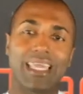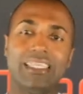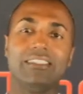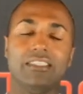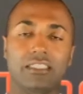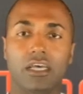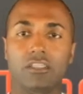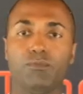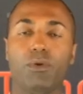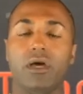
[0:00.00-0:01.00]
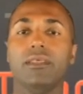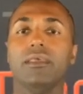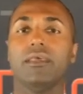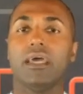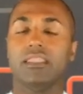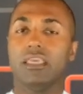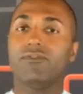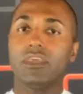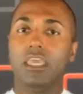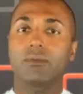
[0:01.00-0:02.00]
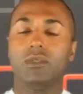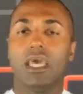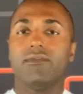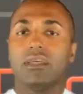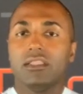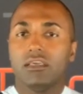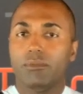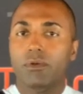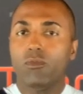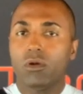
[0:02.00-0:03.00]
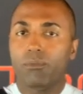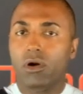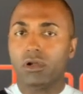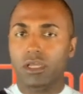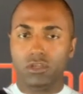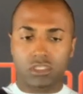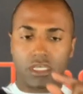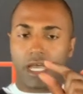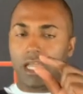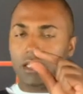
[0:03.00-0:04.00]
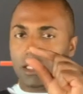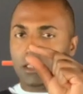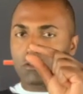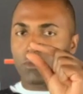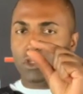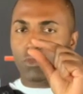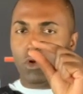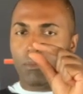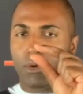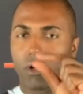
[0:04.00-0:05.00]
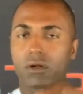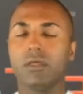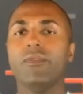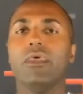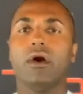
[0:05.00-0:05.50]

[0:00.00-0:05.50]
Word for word: Yes, it does, but I think if it came to having a little bit more bulk on your side, like this much more bulk,